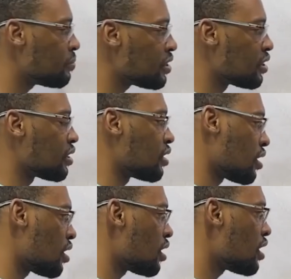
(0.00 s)
be
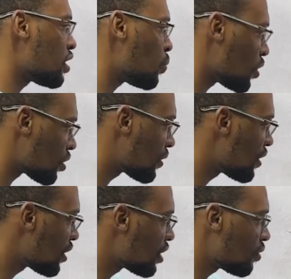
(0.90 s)
8 plus
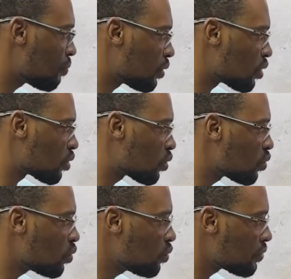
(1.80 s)
3 plus 2
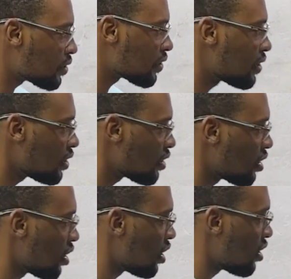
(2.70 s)
plus 6,
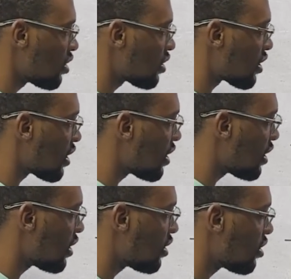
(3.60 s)

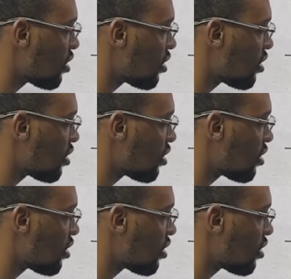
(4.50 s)
10,